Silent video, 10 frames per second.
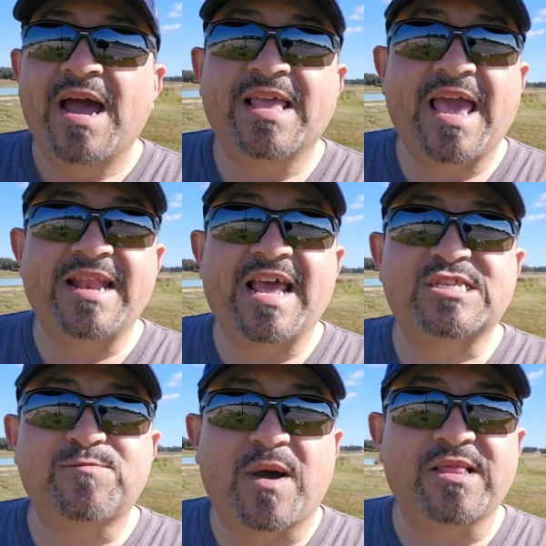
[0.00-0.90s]
again
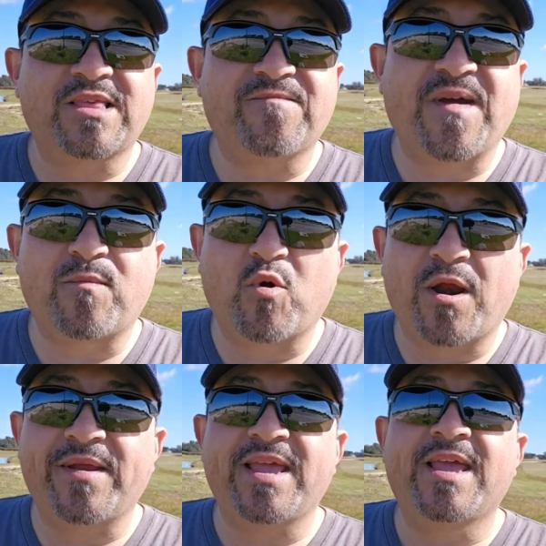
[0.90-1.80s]
next month in
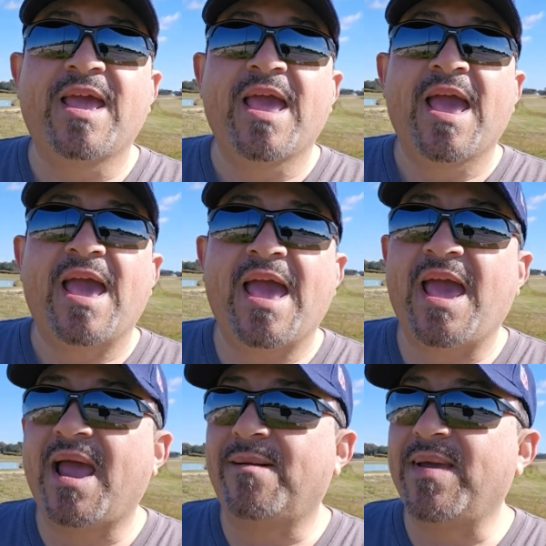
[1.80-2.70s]
February,
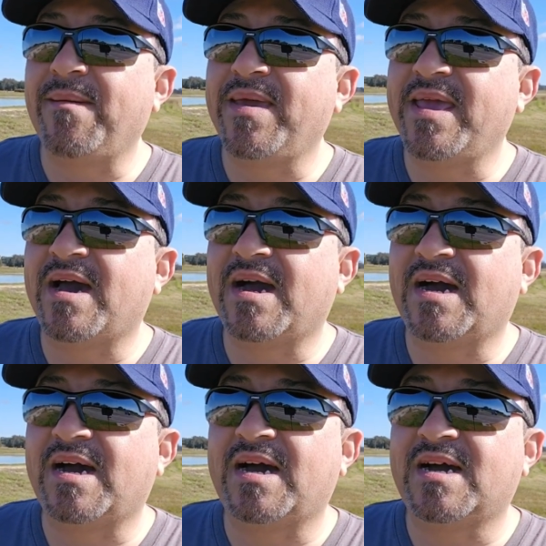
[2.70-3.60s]
and maybe
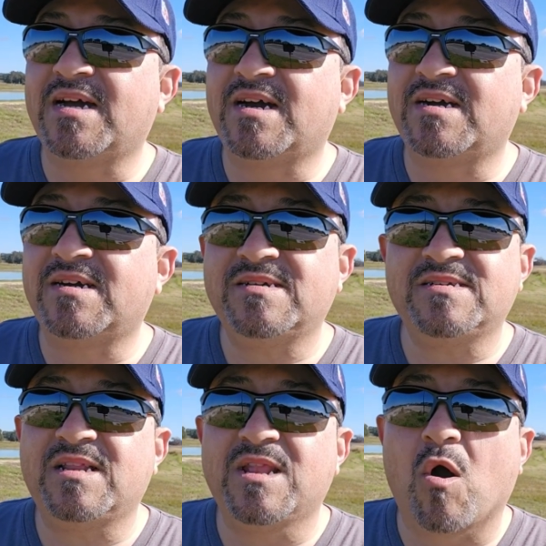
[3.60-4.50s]
a
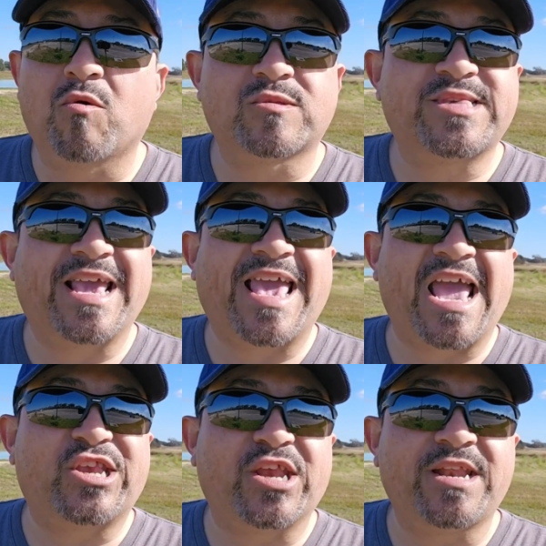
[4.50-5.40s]
local
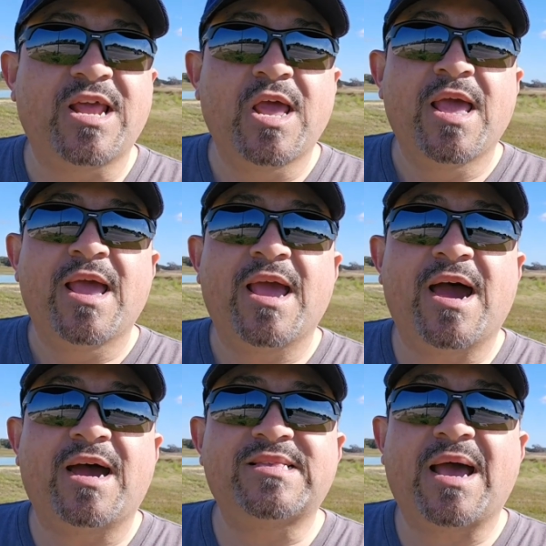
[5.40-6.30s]
staycation.
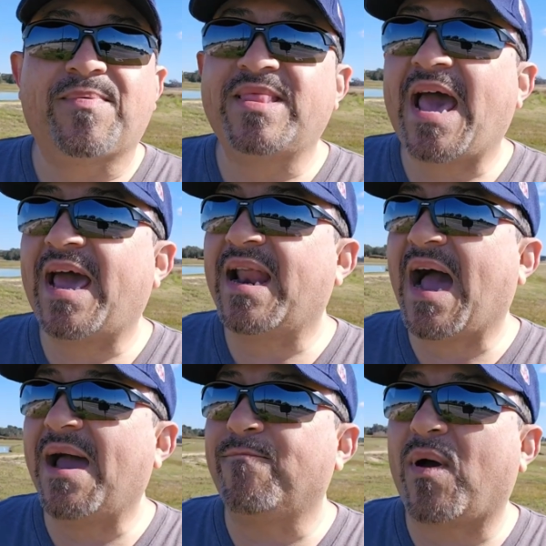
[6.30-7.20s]
On top of that,
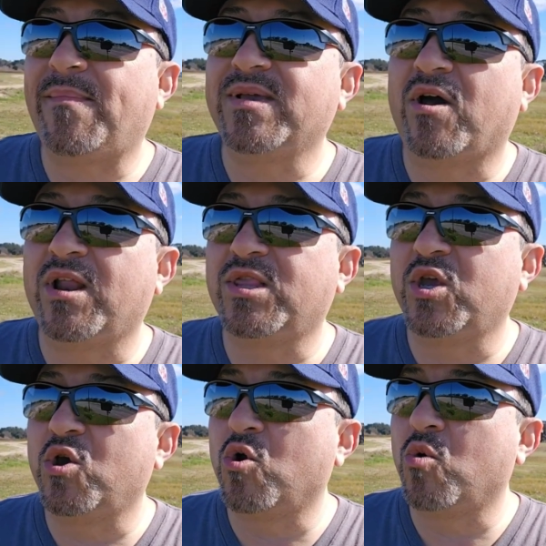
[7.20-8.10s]
I'm probably going to
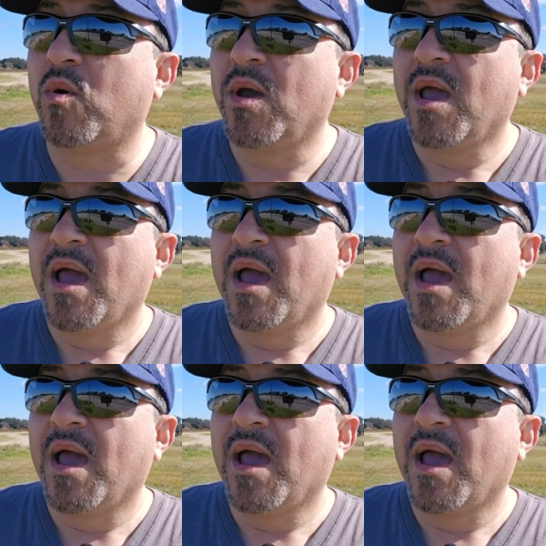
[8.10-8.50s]
do,